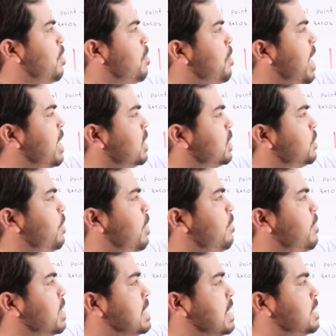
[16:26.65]
minus
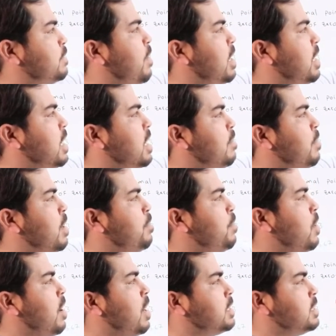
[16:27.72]
12 is a smaller number
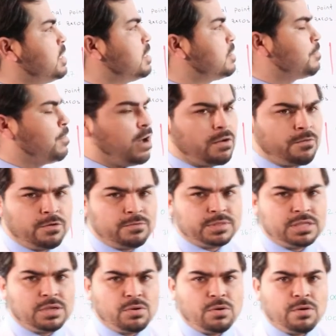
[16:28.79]
because it is far from
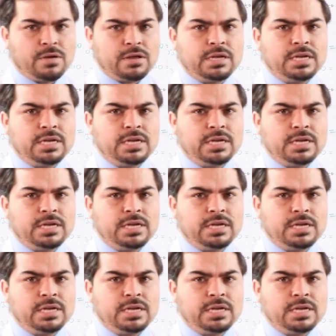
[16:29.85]
0.